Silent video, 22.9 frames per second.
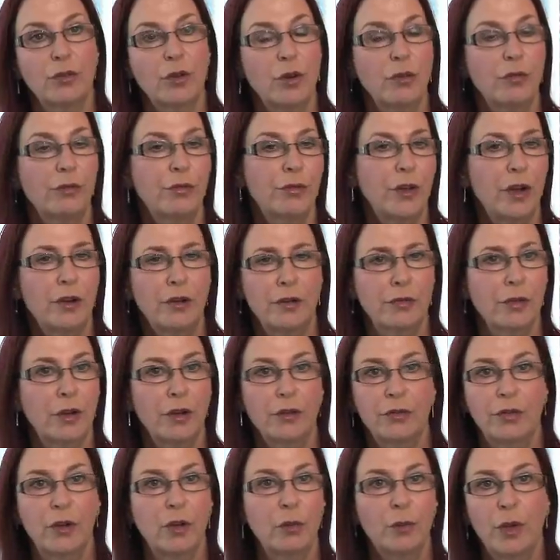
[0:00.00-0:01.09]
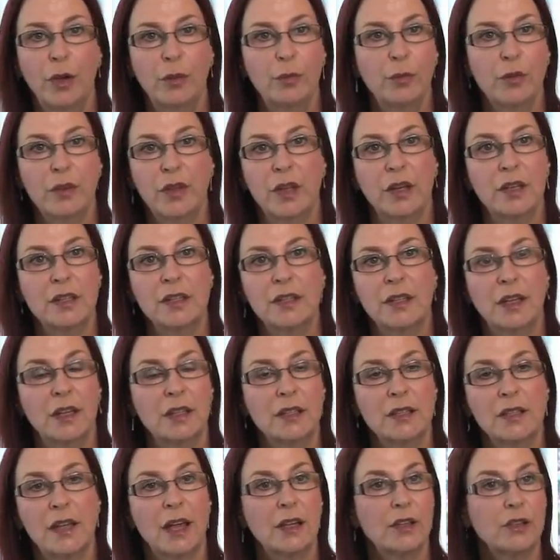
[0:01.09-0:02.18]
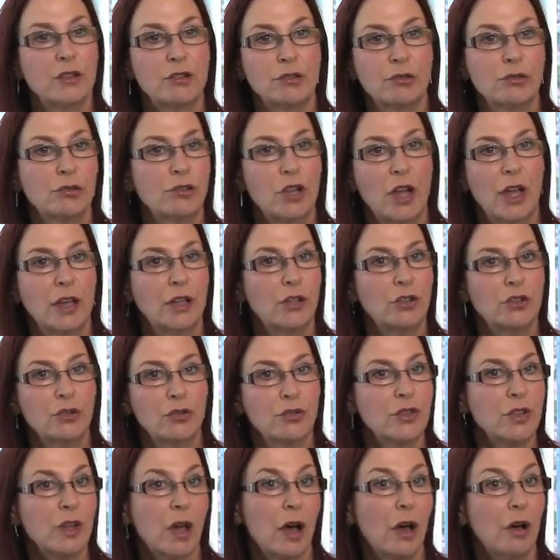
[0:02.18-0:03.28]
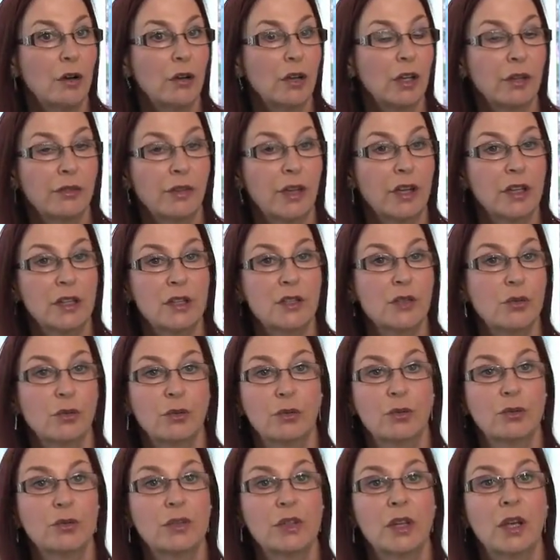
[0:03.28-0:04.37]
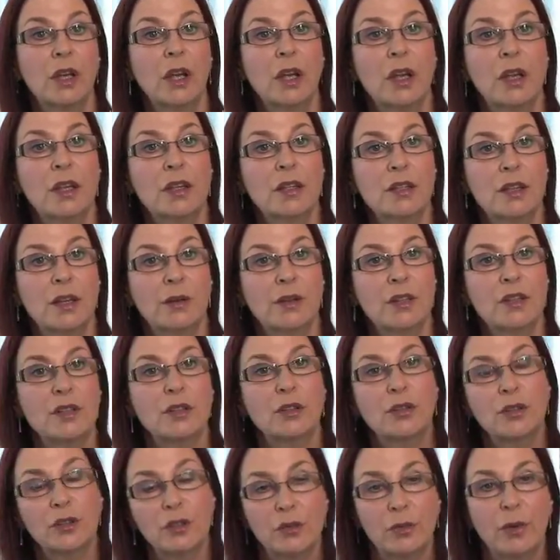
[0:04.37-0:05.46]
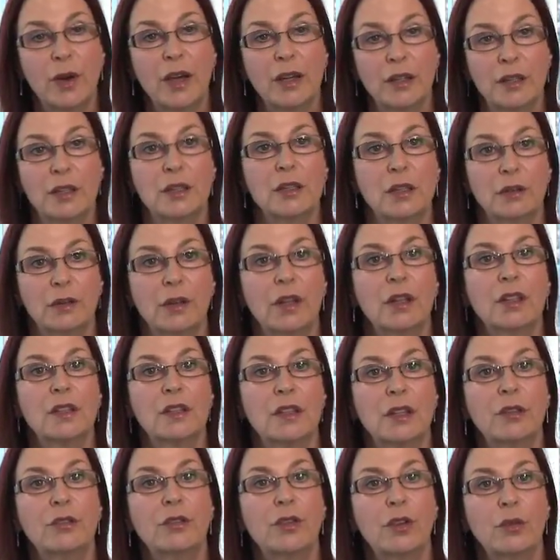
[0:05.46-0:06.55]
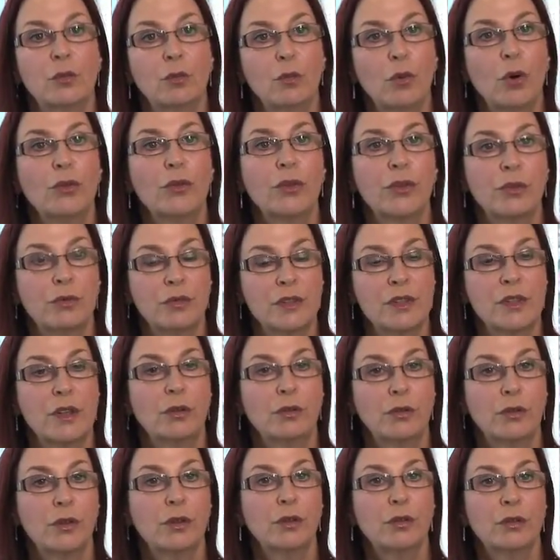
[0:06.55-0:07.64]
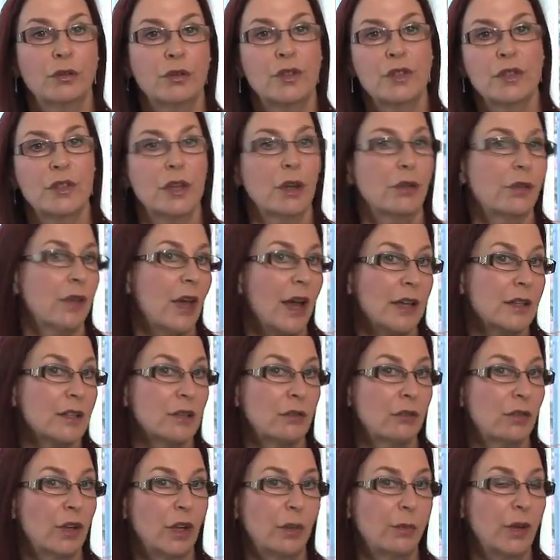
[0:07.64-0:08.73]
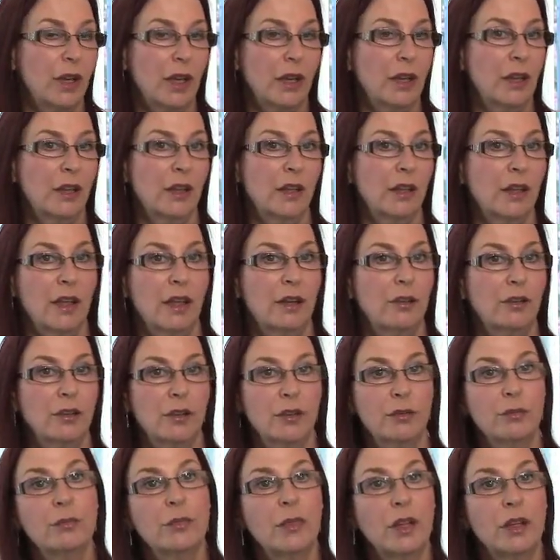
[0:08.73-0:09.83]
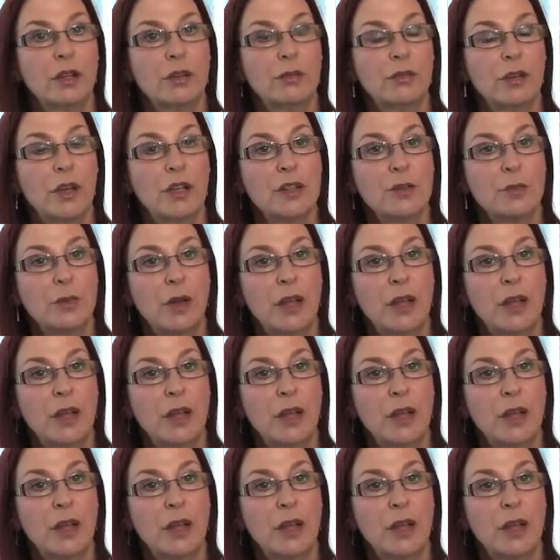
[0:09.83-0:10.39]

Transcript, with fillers: got very few people with any skin textural change or scarring of any sort. So it's a good way to do it if you want the result that looks as though there hasn't really been anything there in the first